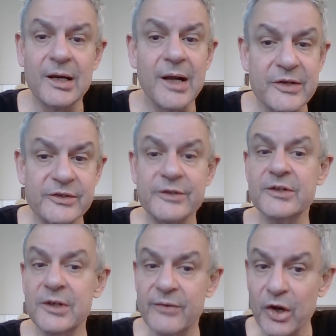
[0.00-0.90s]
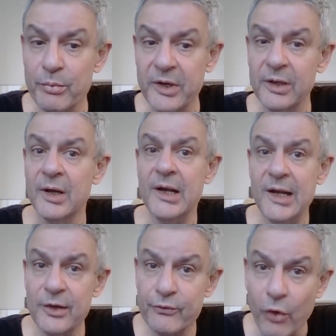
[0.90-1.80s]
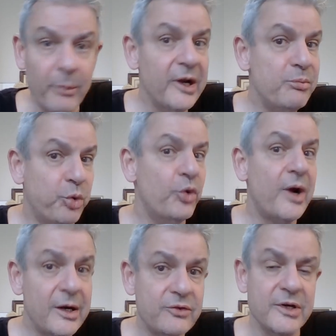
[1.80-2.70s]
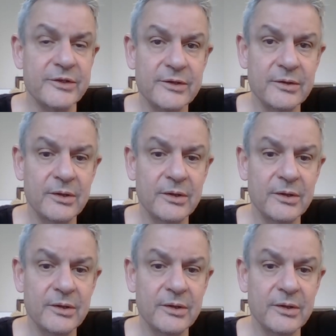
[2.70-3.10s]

classes in developing and formerly poor countries.